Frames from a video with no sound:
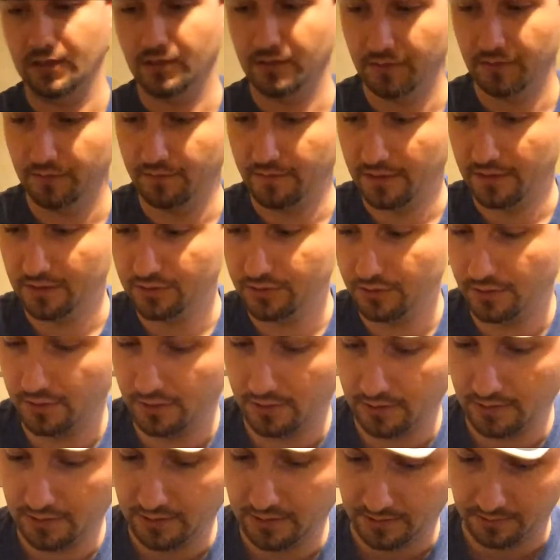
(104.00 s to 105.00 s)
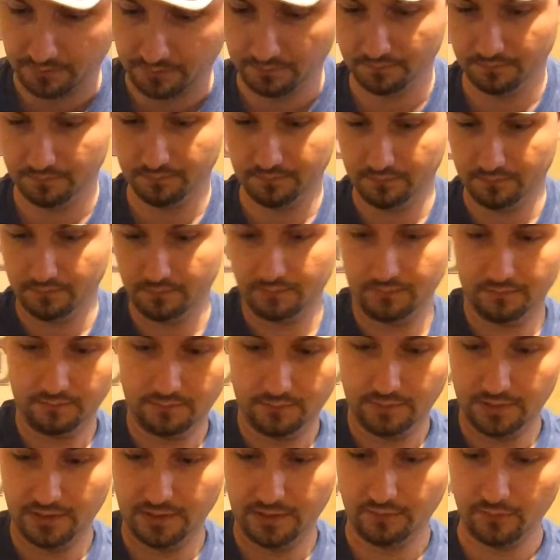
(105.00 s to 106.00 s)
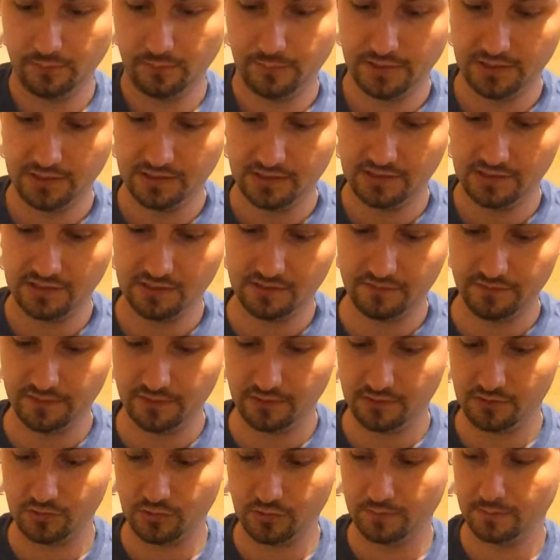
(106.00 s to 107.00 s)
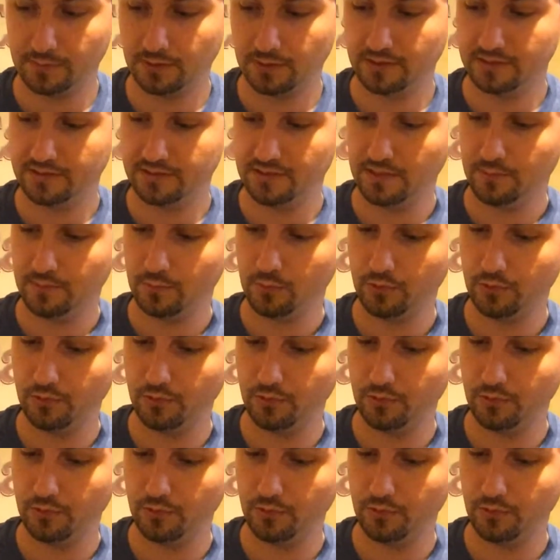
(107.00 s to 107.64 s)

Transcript: You've got your gun in different pieces, field stripped on the table.